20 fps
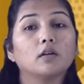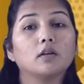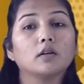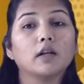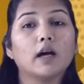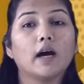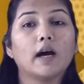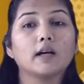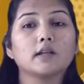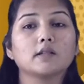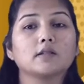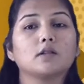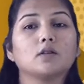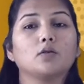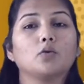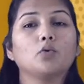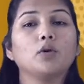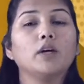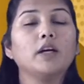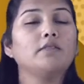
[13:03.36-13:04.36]
Earth has the
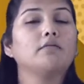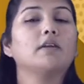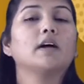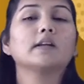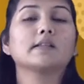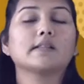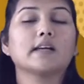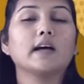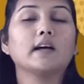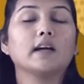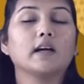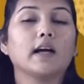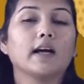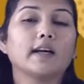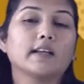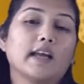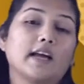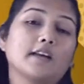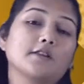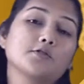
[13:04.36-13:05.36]
only one
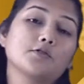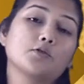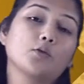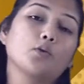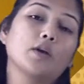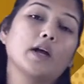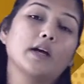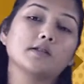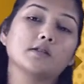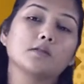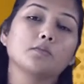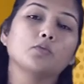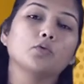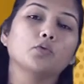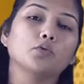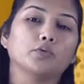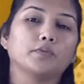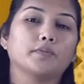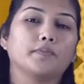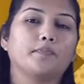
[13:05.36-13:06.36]
satellite that is known as the
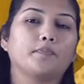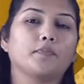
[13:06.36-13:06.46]
moon.